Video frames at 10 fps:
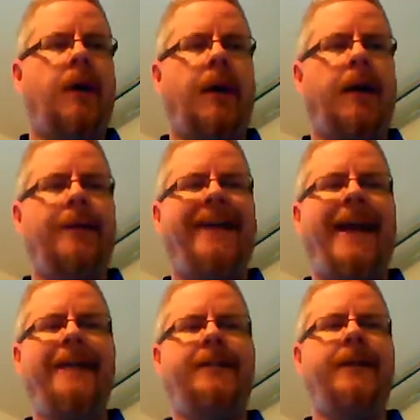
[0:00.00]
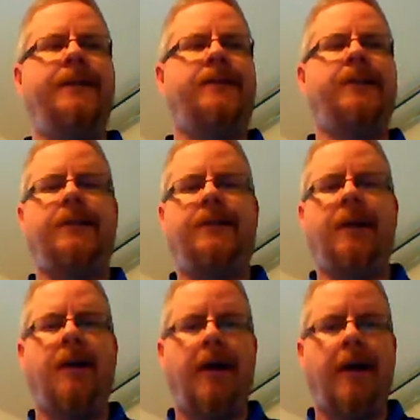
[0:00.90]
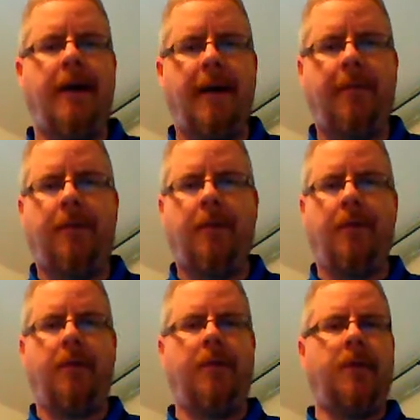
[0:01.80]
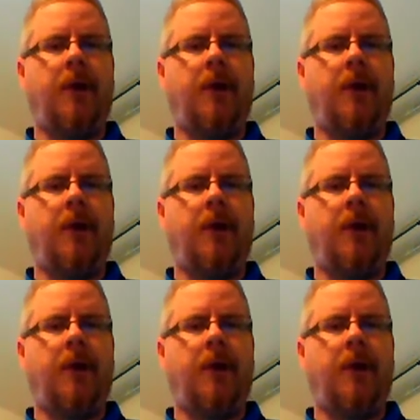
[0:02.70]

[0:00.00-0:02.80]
and in 1869, after